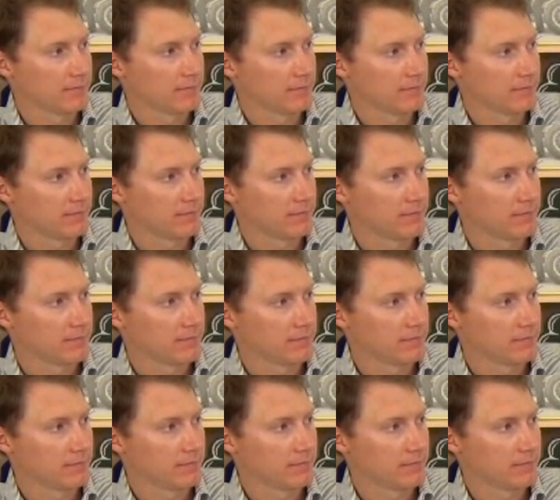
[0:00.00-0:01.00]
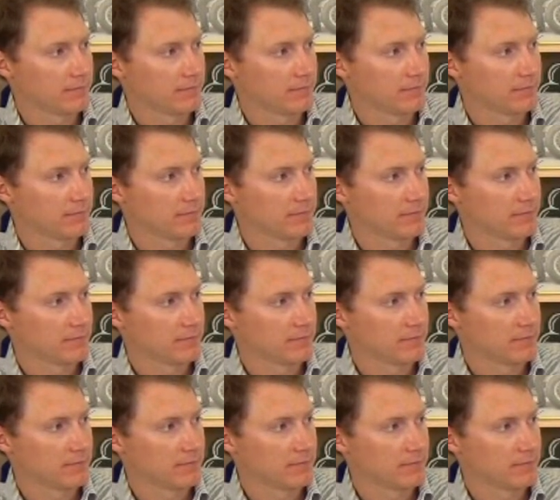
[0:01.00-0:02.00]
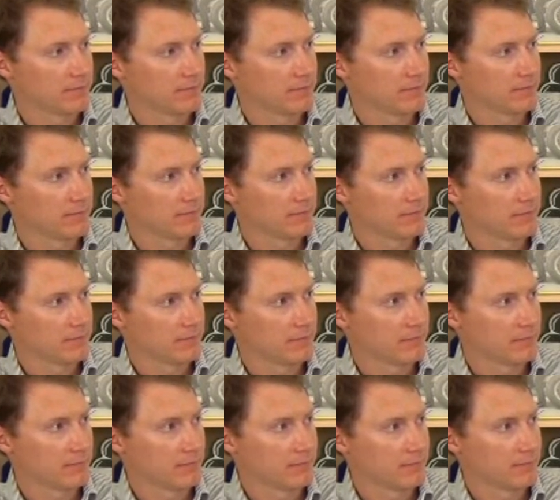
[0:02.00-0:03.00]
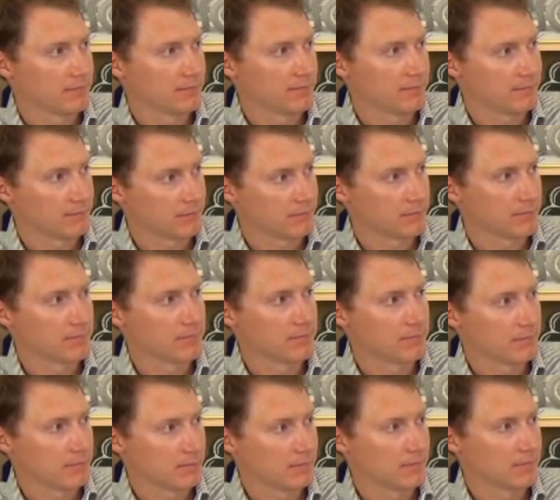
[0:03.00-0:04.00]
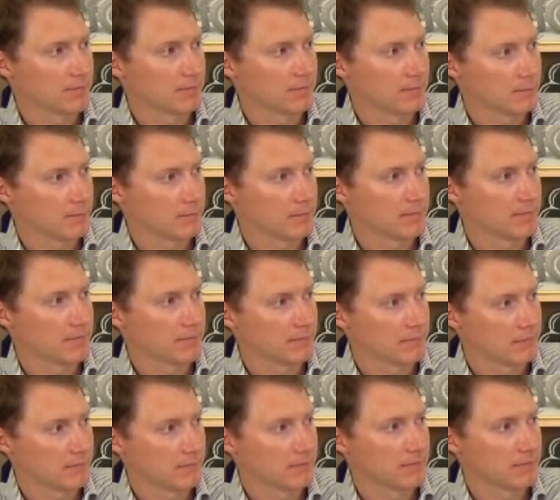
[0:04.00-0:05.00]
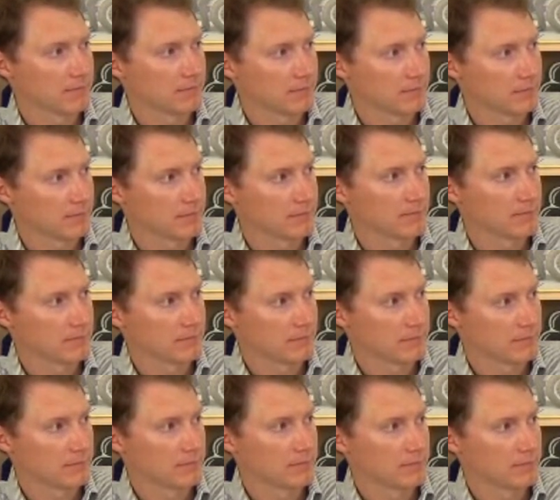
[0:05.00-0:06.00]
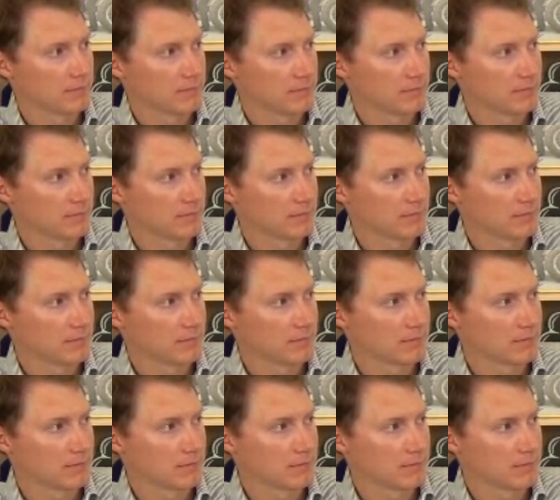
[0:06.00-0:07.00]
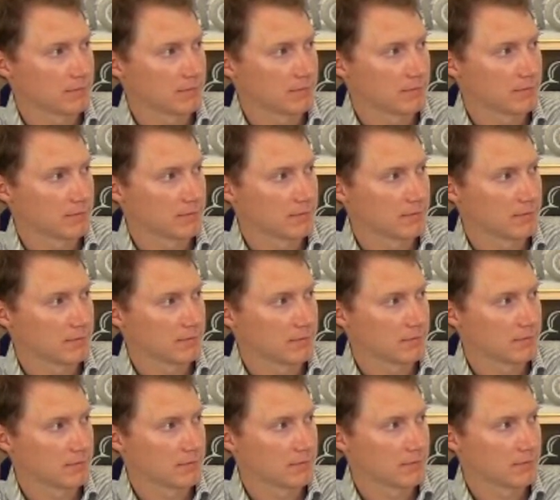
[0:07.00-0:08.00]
This person isn't speaking.